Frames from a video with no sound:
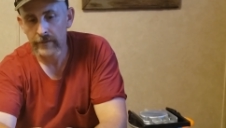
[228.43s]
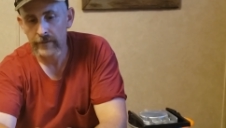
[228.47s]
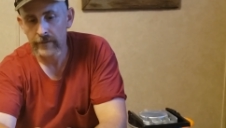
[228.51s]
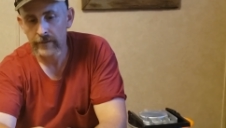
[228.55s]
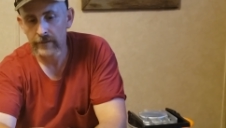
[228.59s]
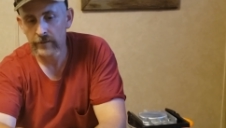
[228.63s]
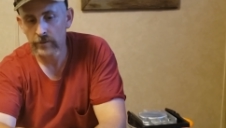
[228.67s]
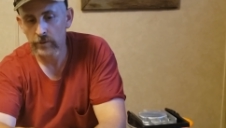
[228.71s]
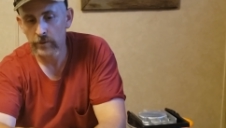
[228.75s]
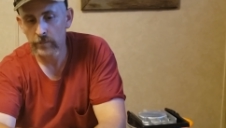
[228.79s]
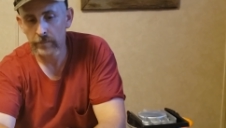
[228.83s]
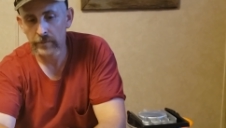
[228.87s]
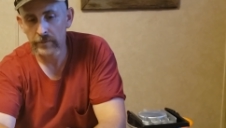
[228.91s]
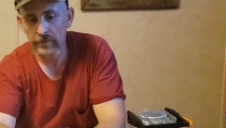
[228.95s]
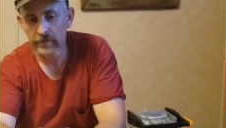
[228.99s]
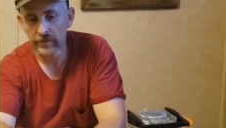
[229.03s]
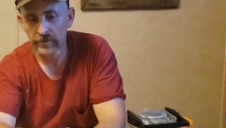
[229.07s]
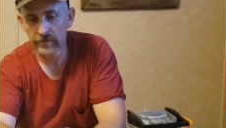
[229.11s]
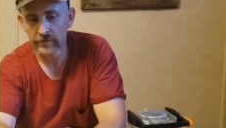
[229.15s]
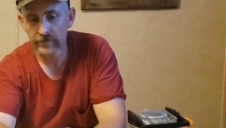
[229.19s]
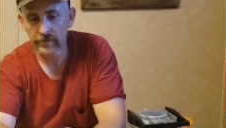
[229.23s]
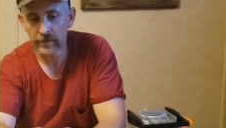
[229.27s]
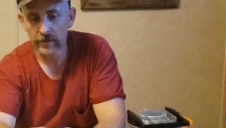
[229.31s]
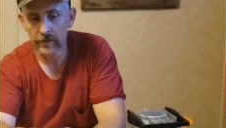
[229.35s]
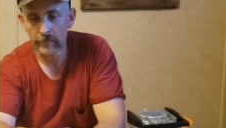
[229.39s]
and open
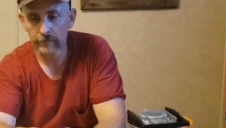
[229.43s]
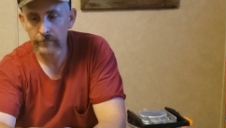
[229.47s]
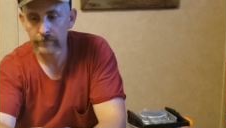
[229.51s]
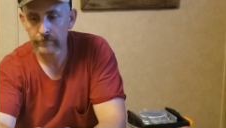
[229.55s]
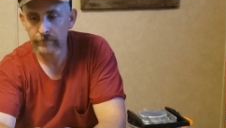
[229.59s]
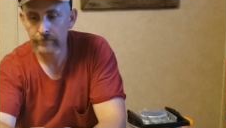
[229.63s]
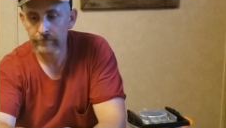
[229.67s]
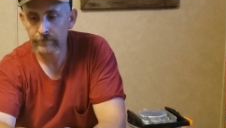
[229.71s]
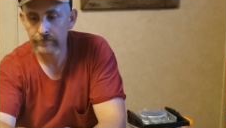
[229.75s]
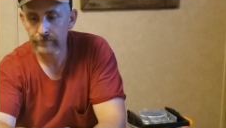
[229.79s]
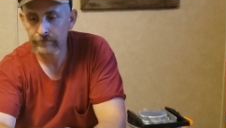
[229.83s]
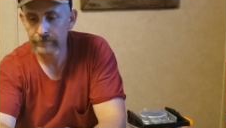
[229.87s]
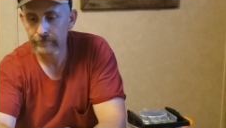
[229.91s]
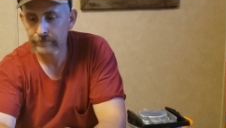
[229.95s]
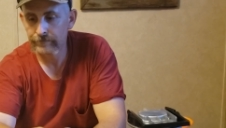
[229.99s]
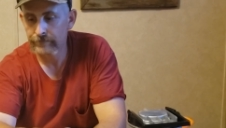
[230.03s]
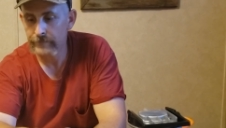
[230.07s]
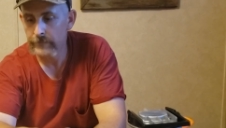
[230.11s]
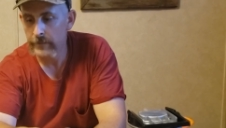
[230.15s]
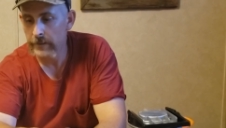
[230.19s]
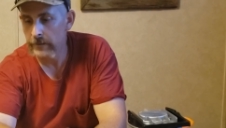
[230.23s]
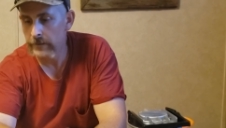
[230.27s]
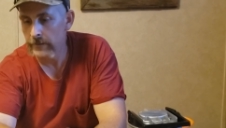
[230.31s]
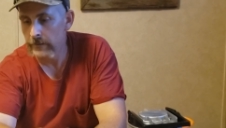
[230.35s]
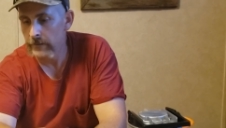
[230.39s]
this up.
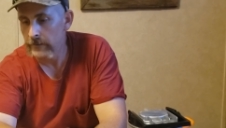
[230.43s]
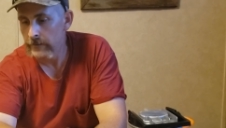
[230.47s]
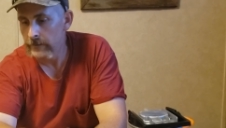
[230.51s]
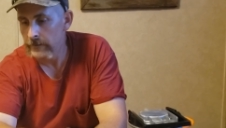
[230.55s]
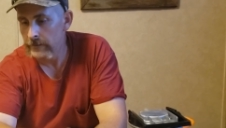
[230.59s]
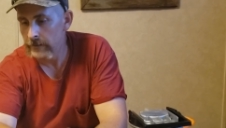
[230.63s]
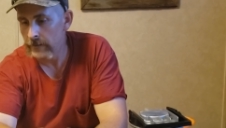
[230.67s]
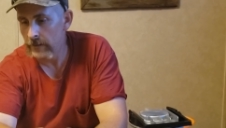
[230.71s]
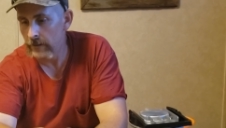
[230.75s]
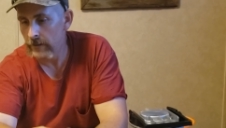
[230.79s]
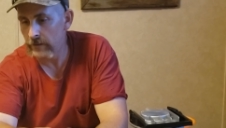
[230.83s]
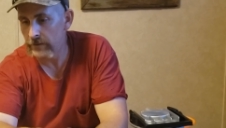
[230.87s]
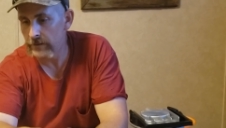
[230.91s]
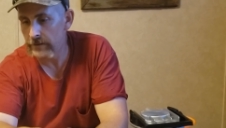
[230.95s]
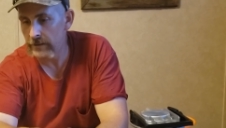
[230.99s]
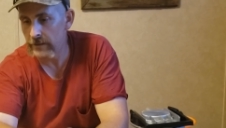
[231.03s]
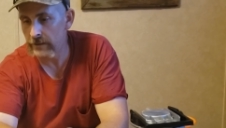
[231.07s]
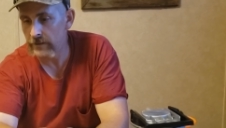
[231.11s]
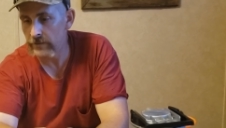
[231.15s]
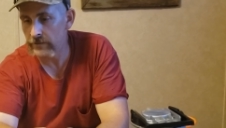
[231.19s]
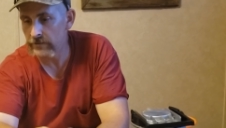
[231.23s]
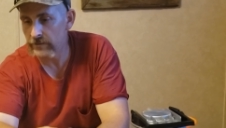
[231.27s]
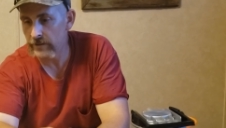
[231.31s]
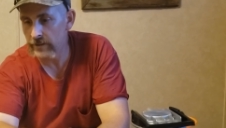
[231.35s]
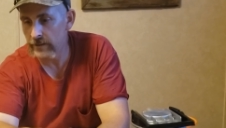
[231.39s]
Now on the
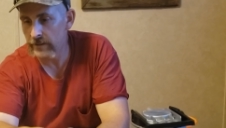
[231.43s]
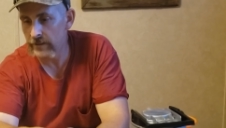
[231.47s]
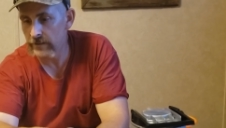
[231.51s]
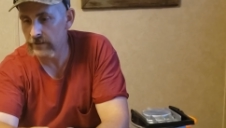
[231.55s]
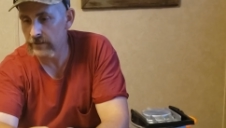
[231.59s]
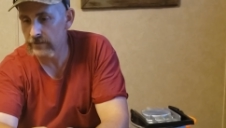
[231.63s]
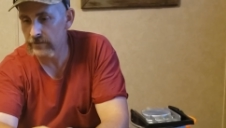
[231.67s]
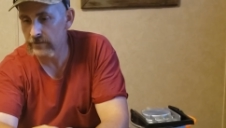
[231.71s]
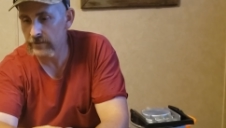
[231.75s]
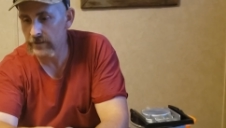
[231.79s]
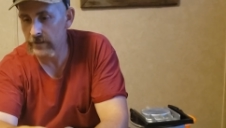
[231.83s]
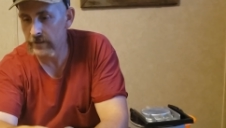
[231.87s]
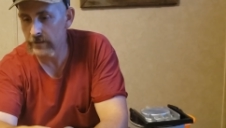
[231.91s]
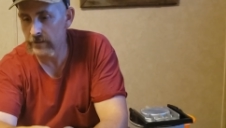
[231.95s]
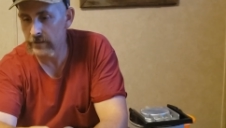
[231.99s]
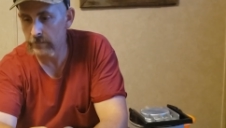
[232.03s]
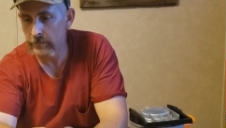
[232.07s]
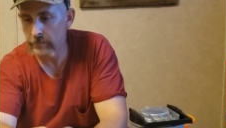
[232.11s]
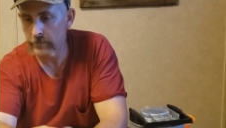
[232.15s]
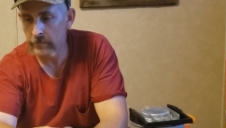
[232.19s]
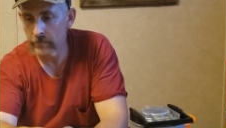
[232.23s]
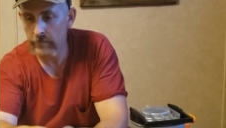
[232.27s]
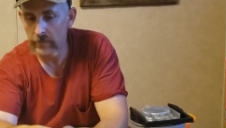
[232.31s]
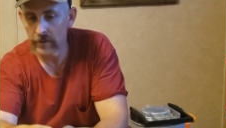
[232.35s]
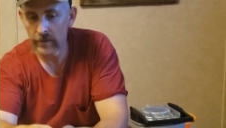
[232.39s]
inside of this thing you
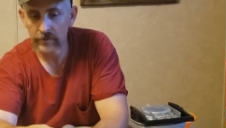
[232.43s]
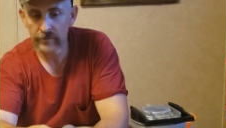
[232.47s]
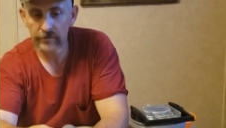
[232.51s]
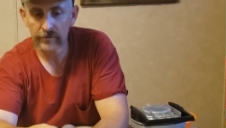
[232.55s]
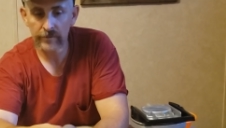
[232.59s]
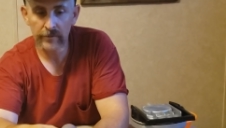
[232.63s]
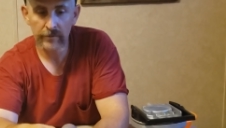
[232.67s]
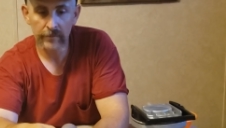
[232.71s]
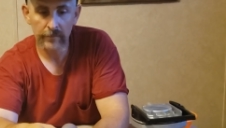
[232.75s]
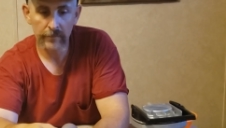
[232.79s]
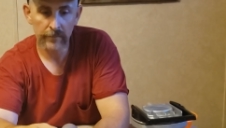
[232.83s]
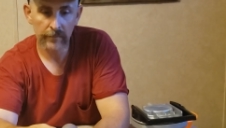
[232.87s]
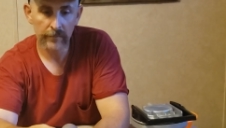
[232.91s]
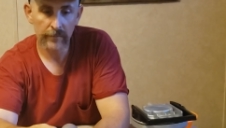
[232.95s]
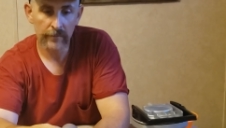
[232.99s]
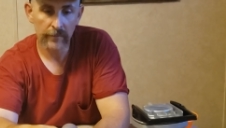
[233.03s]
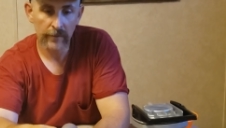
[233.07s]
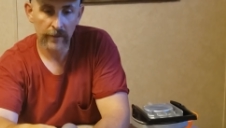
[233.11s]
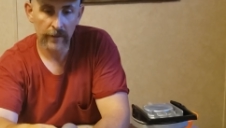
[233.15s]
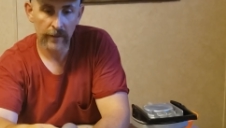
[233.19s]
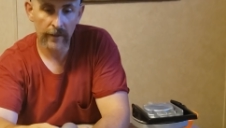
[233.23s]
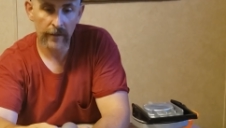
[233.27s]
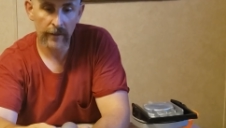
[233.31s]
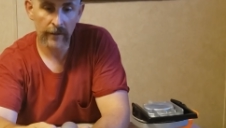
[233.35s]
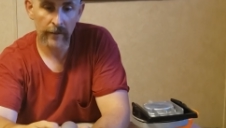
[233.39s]
must
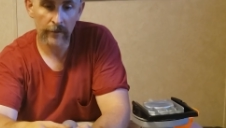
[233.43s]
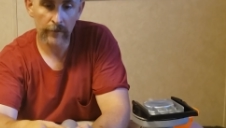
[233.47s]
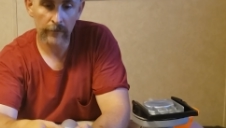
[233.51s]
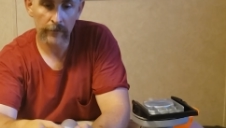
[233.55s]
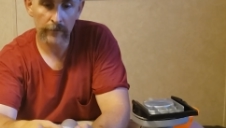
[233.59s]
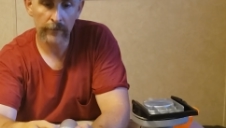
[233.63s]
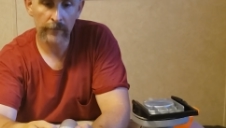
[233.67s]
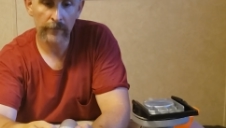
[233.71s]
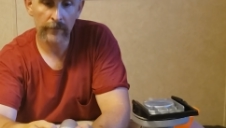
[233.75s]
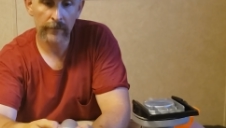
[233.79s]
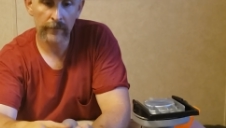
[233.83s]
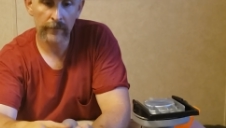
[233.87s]
have,